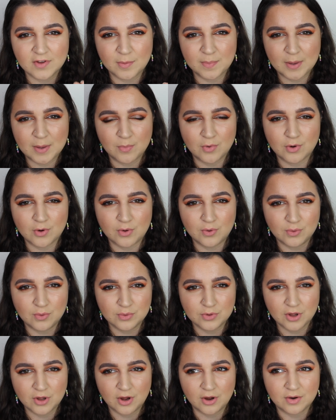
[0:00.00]
a bit more
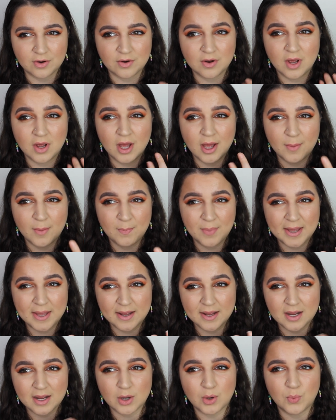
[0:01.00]
cool tone
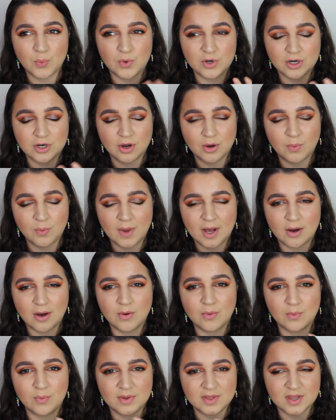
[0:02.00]
pink would go
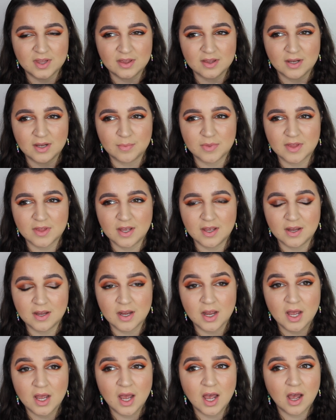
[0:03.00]
well with this
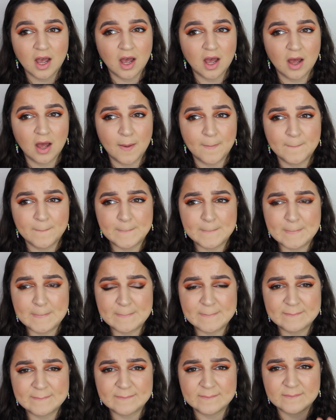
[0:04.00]
lipstick. I'm
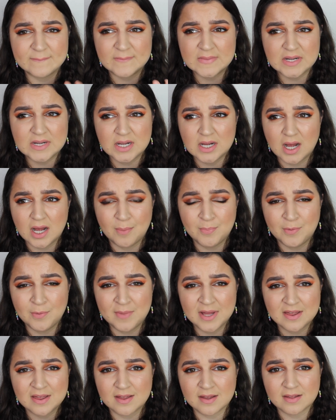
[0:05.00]
on
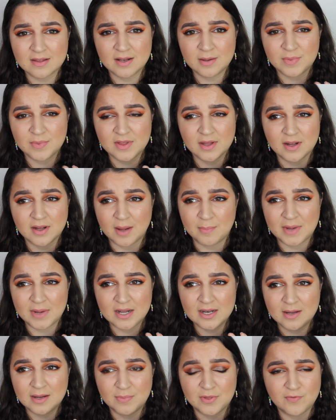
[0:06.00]
my 6th lipstick and
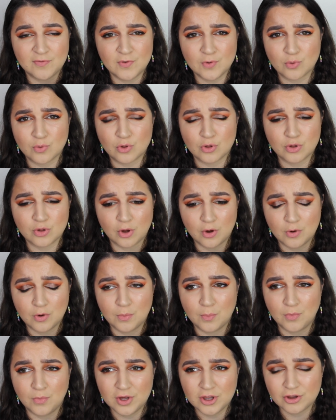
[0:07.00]
my lips feel so
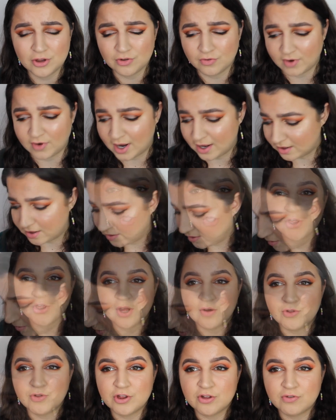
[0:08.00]
moisturized.
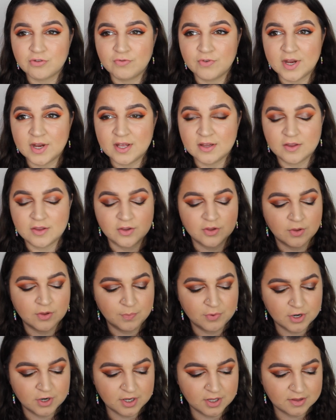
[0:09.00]
So I'll just read the
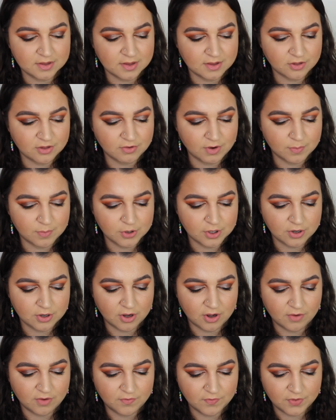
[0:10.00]
product description
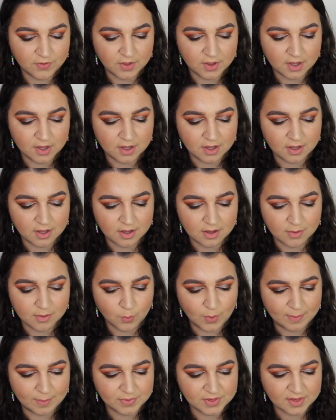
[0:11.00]
off the
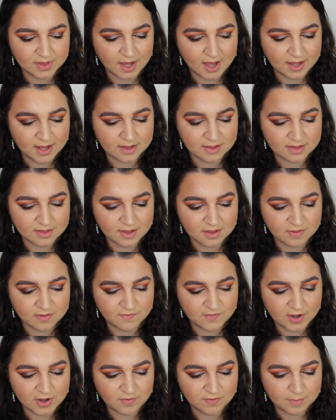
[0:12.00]
website. It says
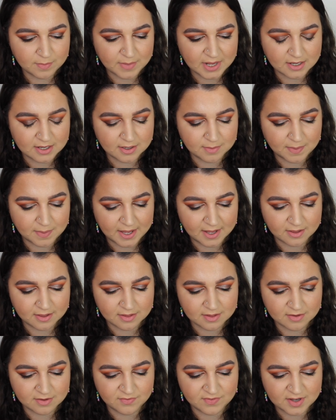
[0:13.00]
Velvet Matte Lip
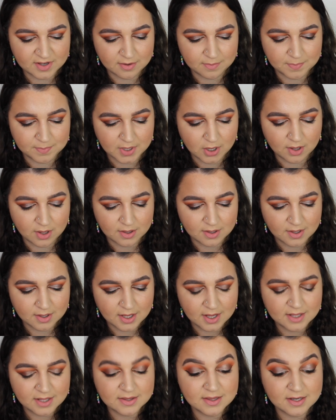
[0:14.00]
Paints deliver
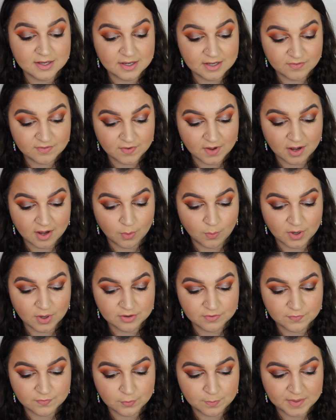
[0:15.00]
a
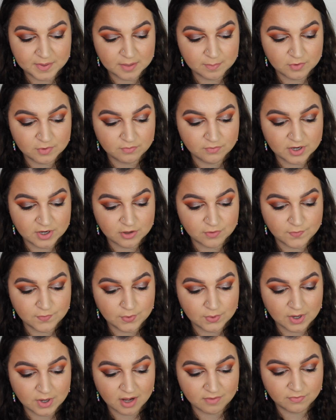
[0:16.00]
wonderful pigment rich
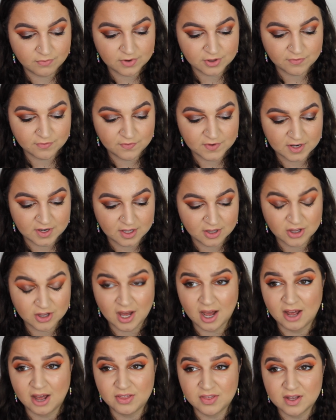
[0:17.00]
full coverage finish.
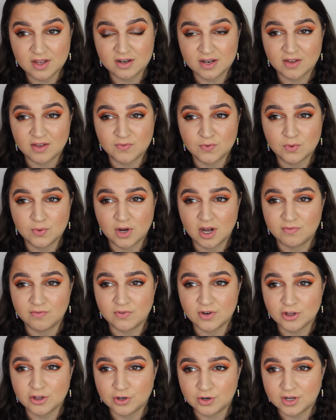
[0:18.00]
I think they're full
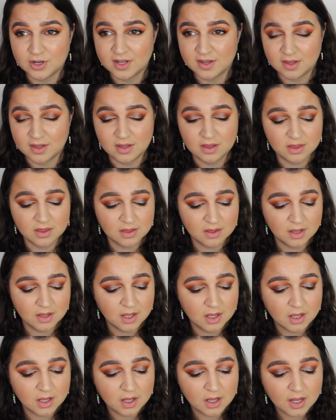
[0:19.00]
coverage. Look at this.
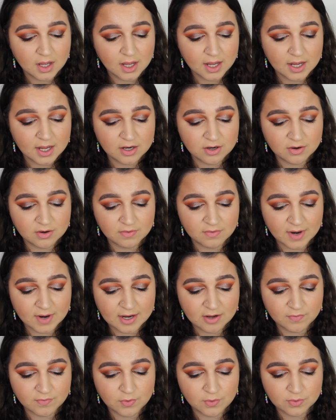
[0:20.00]
In an
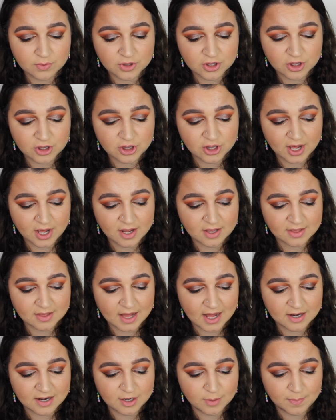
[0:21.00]
array of gorgeous shades,
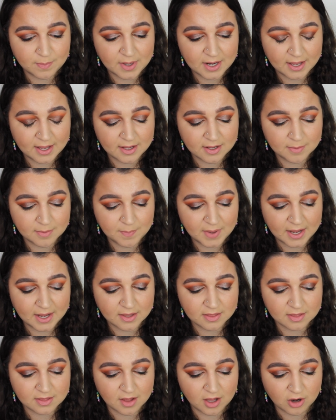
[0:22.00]
our lip
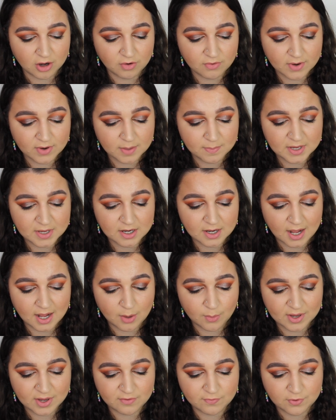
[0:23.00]
paints, our creamy
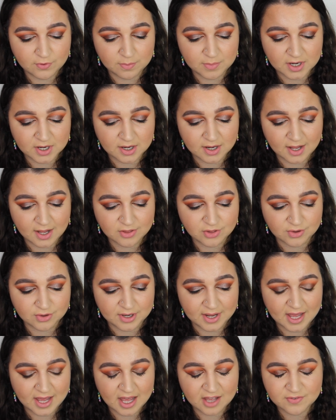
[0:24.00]
lightweight formula glides
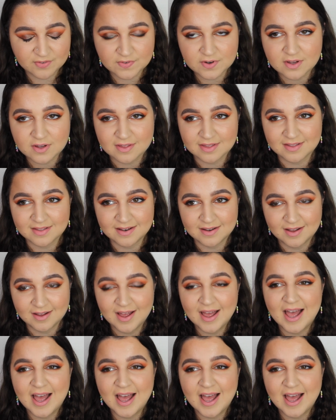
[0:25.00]
on effortlessly,